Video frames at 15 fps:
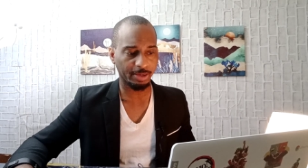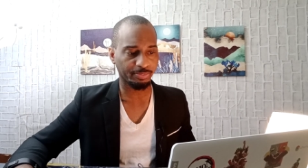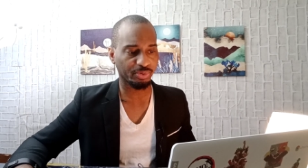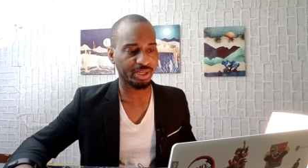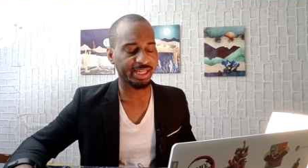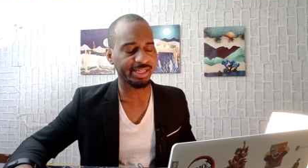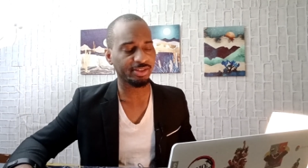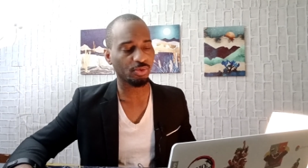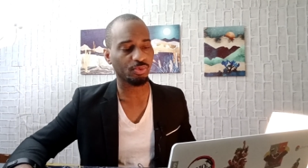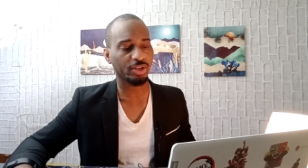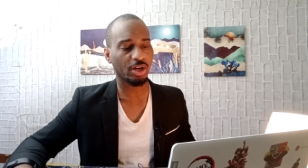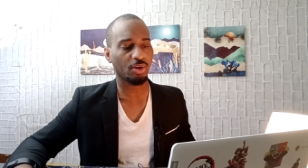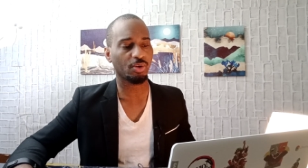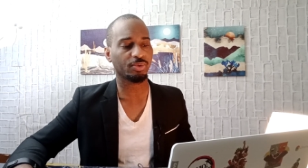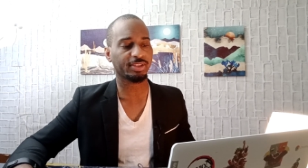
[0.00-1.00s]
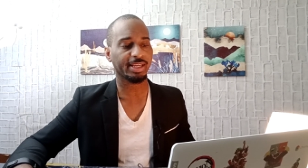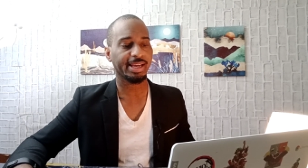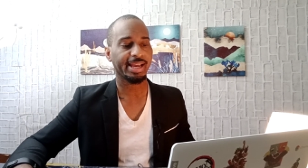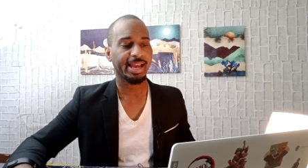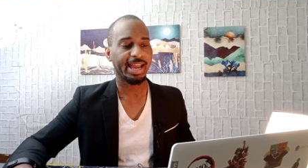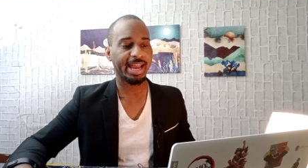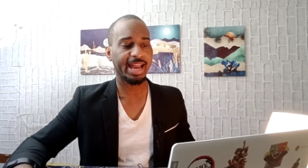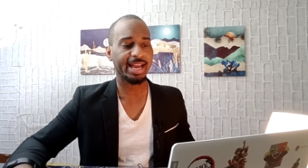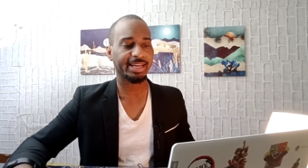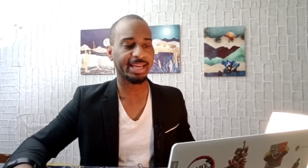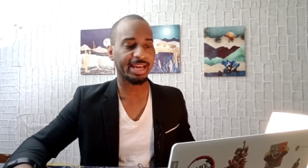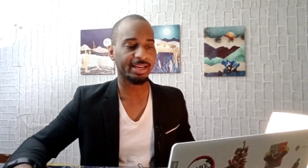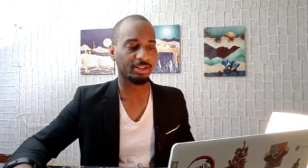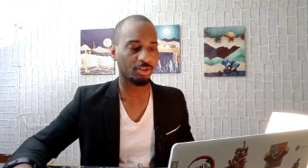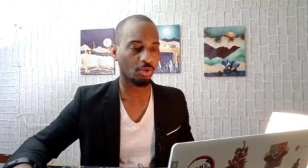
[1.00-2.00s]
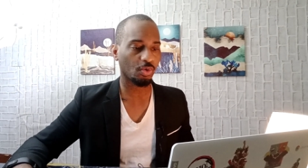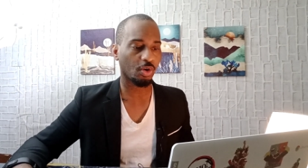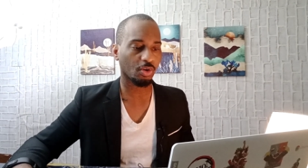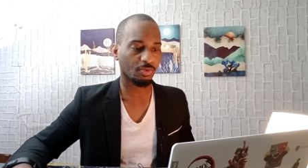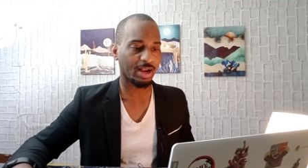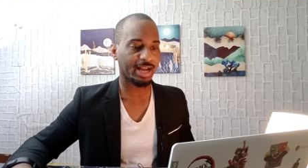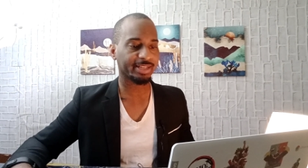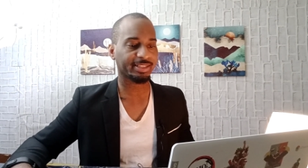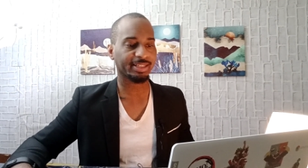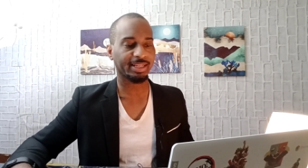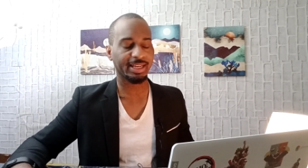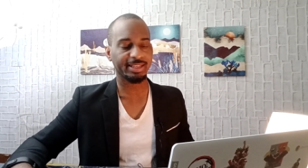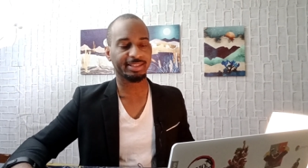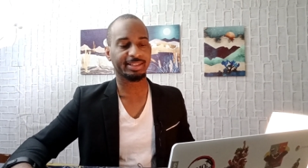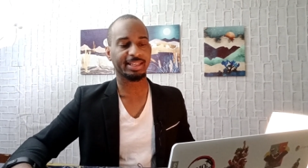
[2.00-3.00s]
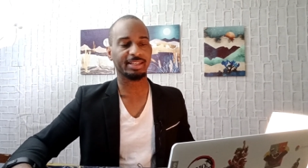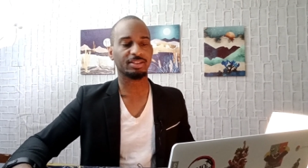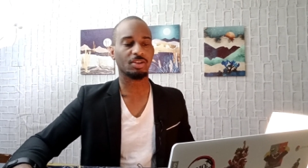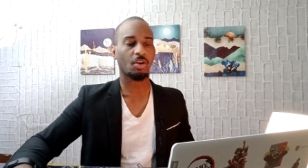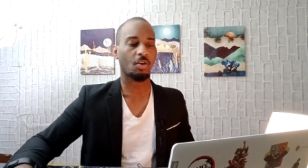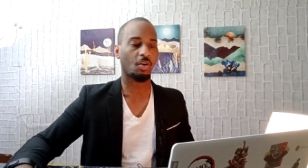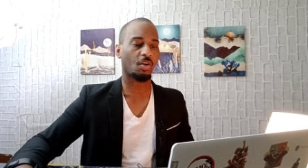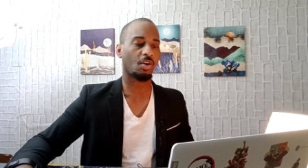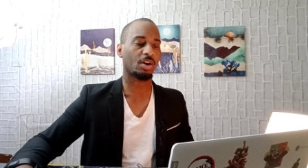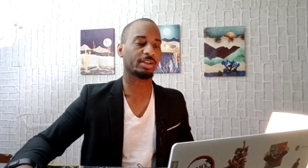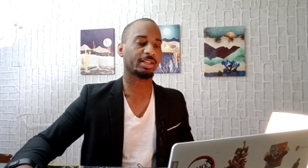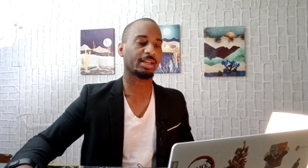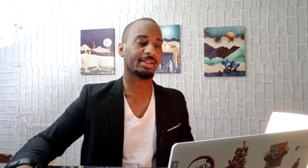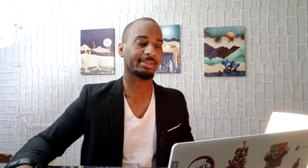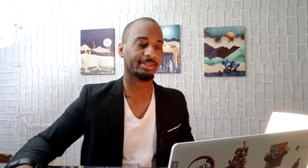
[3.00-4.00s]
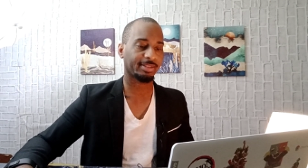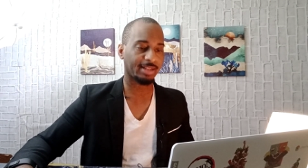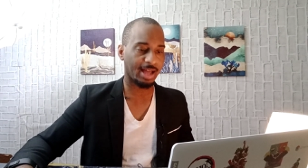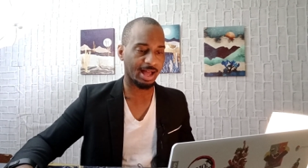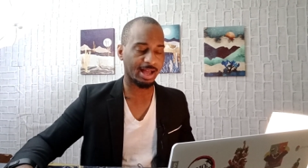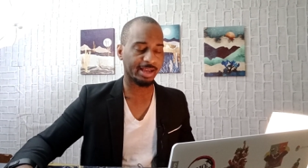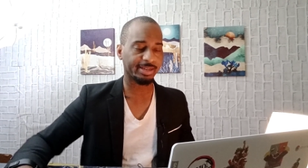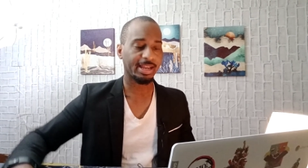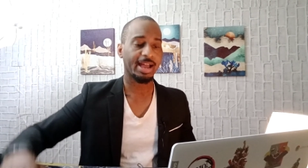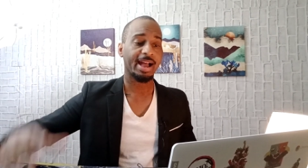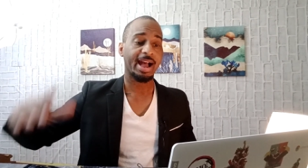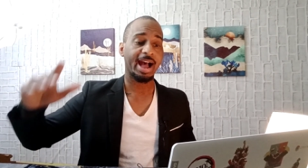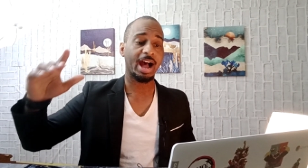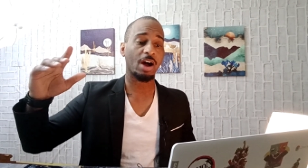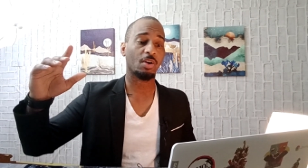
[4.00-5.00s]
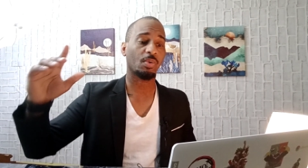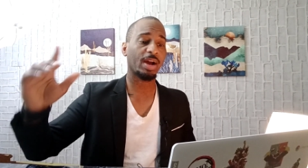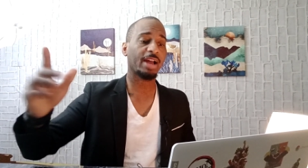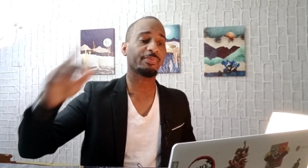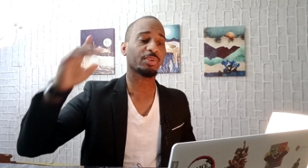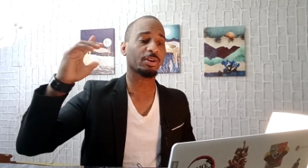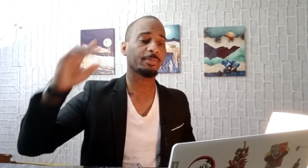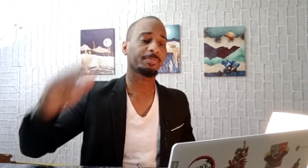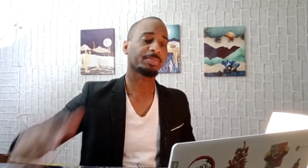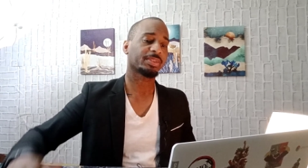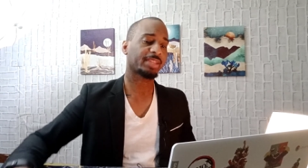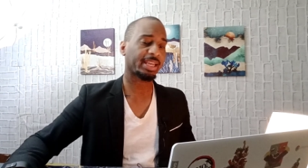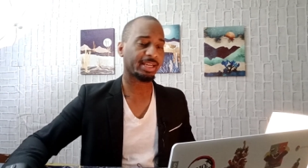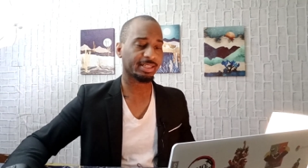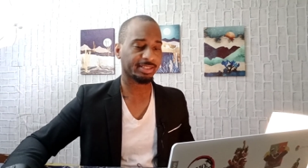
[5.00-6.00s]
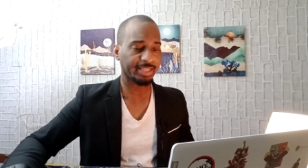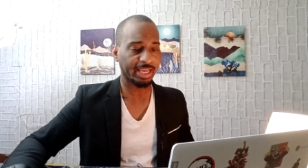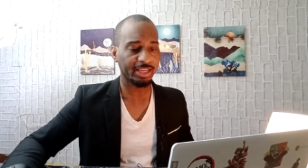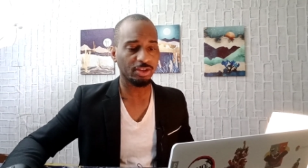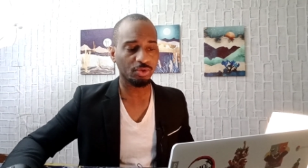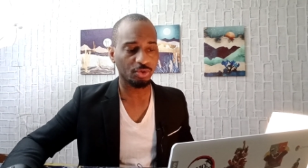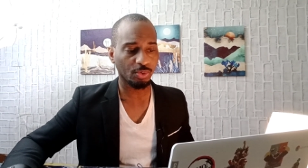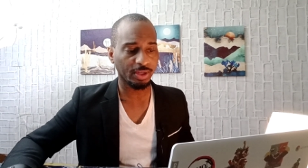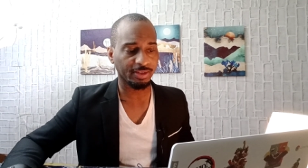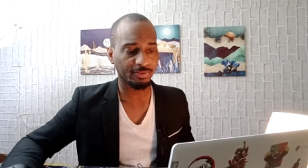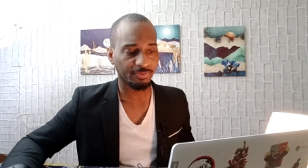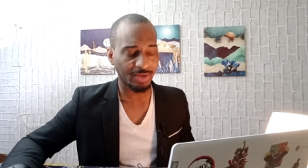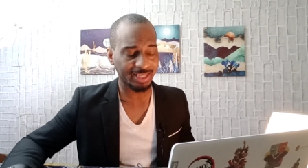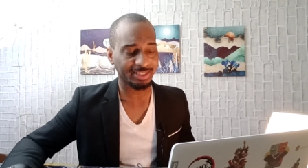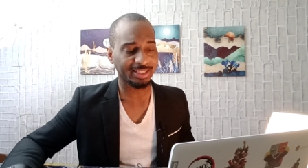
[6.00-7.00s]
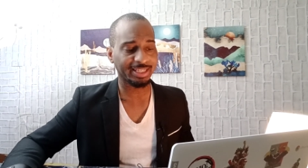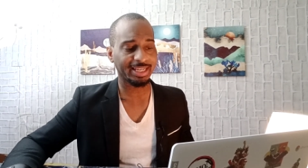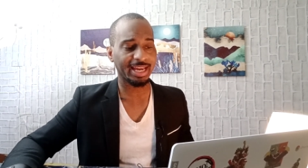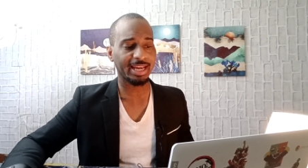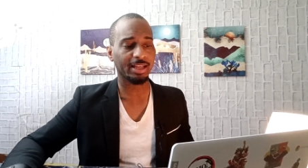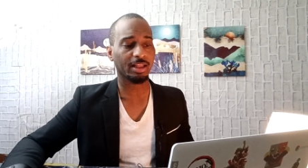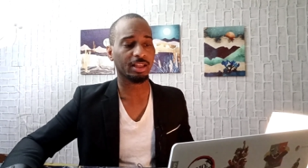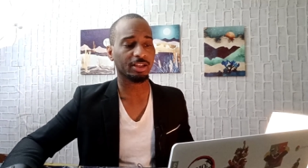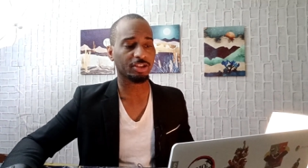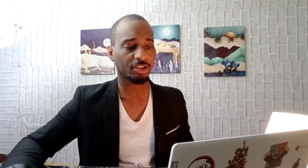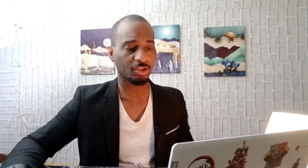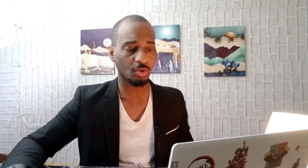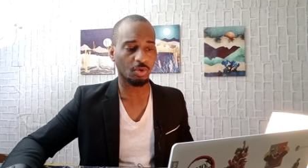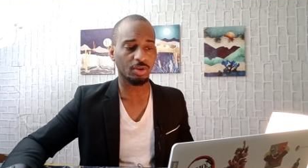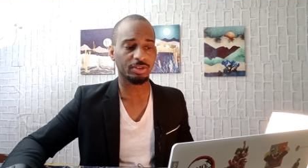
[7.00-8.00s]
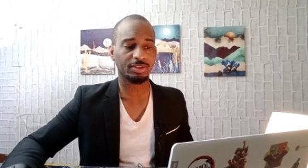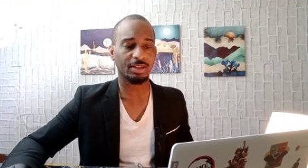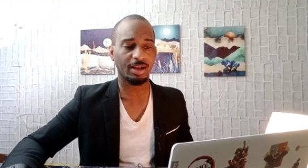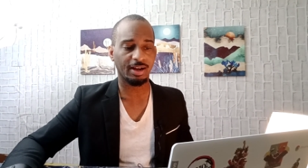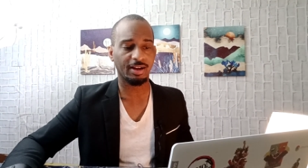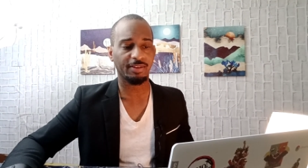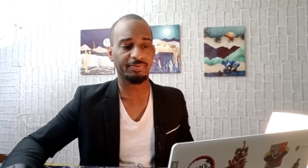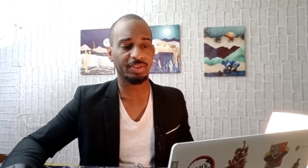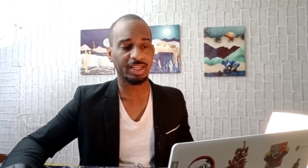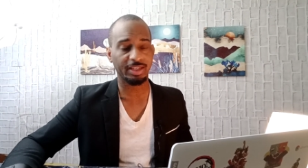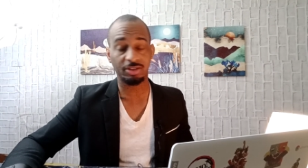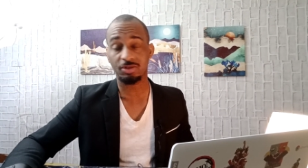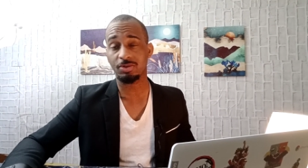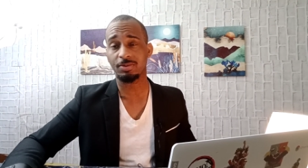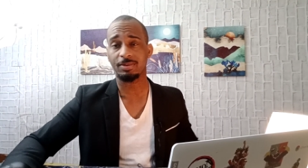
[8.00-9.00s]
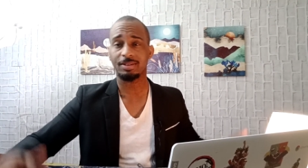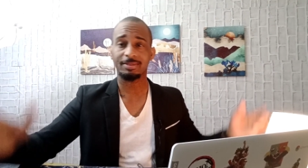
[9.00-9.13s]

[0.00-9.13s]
bringing new nodes and a new Horizon instance online. However, they continue to investigate the source of the issue.